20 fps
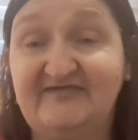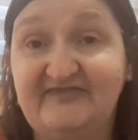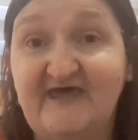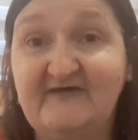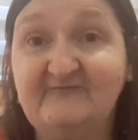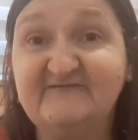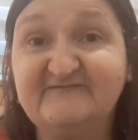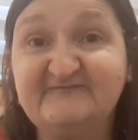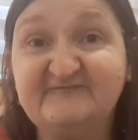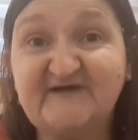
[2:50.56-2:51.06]

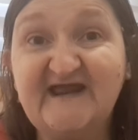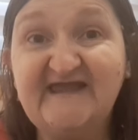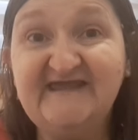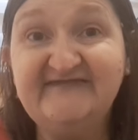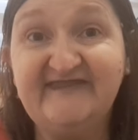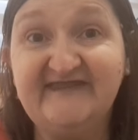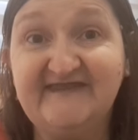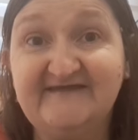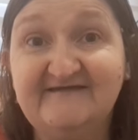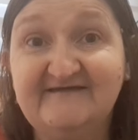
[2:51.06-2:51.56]
That was
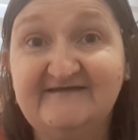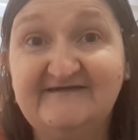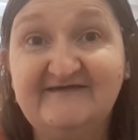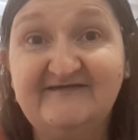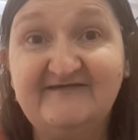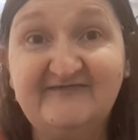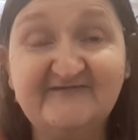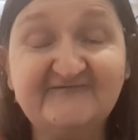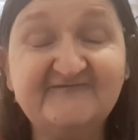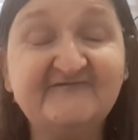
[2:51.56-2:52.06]
Friday.
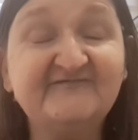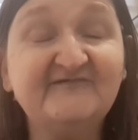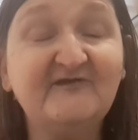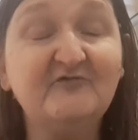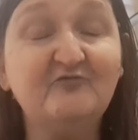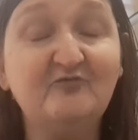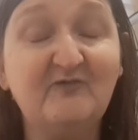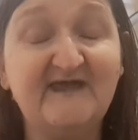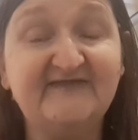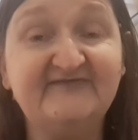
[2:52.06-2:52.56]
This is now
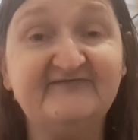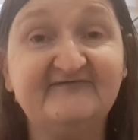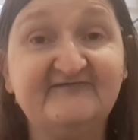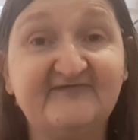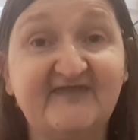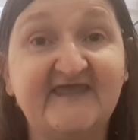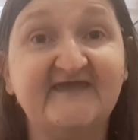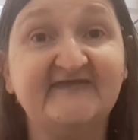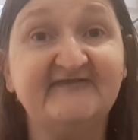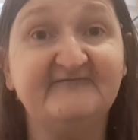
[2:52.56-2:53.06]

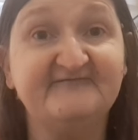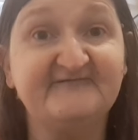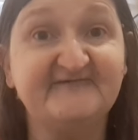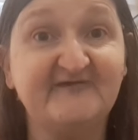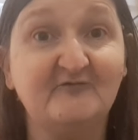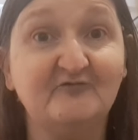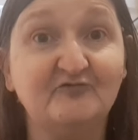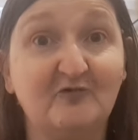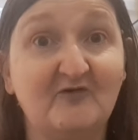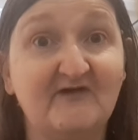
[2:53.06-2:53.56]
Wednesday and I've
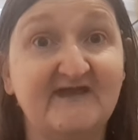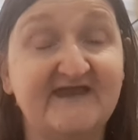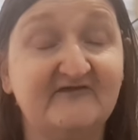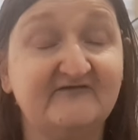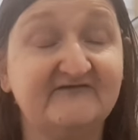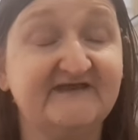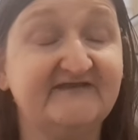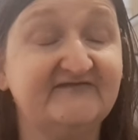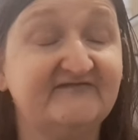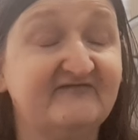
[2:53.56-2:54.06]
still not
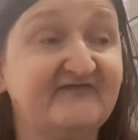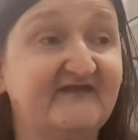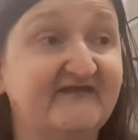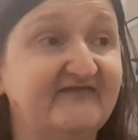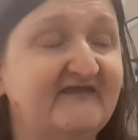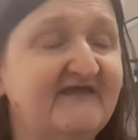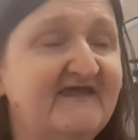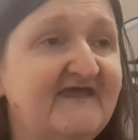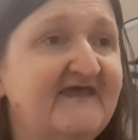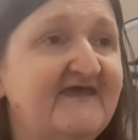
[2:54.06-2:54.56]
heard anything.